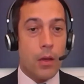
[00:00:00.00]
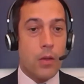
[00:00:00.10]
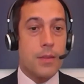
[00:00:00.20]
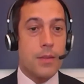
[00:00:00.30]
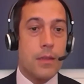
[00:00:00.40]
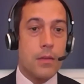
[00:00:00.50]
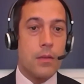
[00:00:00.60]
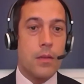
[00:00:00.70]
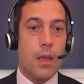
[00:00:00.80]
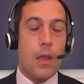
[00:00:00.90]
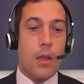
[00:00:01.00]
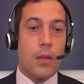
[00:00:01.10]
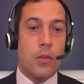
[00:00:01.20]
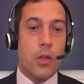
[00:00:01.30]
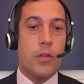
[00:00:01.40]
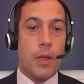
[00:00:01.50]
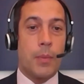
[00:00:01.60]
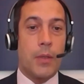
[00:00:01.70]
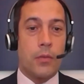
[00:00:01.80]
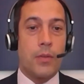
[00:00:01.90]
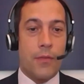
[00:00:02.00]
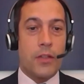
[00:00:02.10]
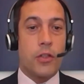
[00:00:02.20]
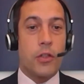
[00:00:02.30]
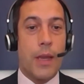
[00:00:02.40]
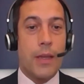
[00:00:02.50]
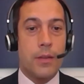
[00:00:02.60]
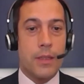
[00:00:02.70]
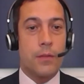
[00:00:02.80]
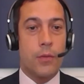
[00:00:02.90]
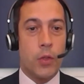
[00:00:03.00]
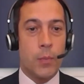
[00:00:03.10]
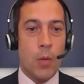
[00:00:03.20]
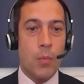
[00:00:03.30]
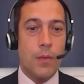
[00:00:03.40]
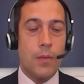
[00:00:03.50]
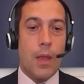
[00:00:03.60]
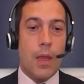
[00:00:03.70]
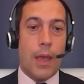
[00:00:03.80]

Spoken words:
Consensus does not appear to have integrated this for the moment,